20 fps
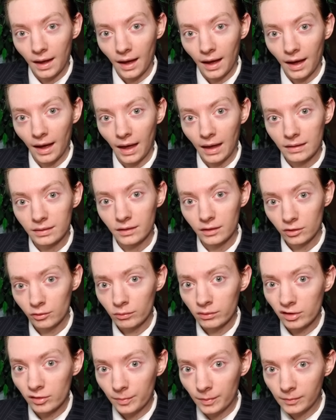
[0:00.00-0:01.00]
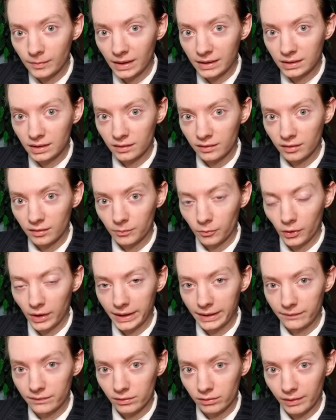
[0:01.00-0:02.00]
And this one has been making some
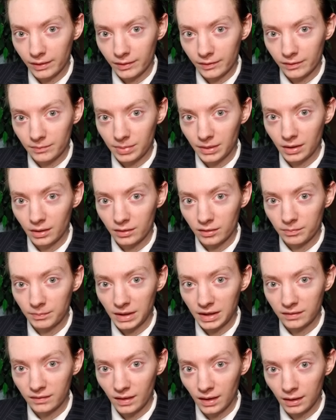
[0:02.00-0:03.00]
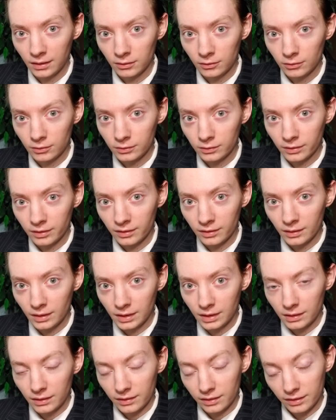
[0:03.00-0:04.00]
waves lately because McDonald's
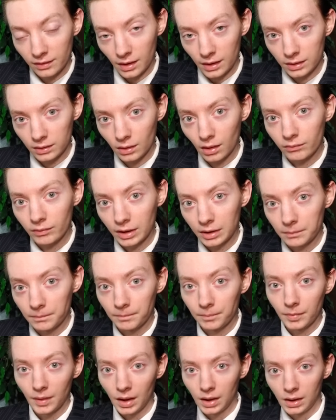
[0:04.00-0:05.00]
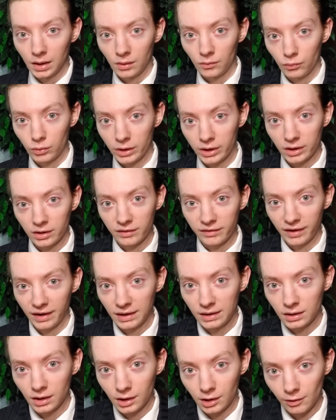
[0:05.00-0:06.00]
said, "All right, we're gonna
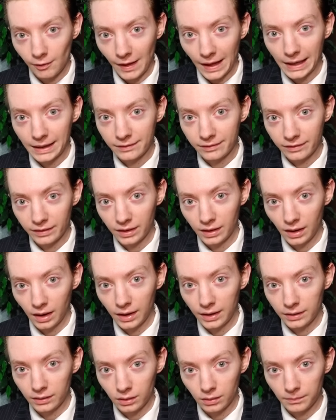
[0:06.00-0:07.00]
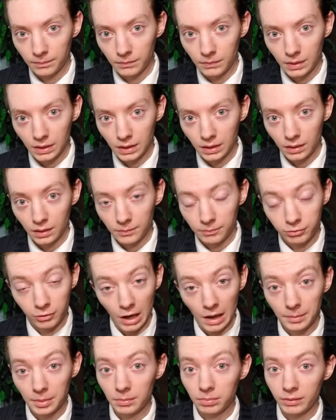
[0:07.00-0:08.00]
take a classic item,
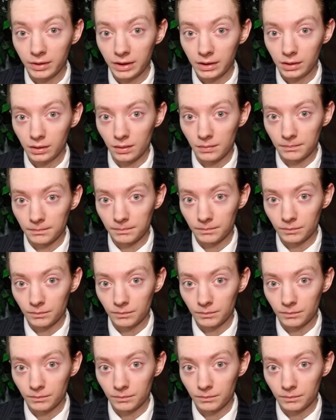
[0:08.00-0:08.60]
probably,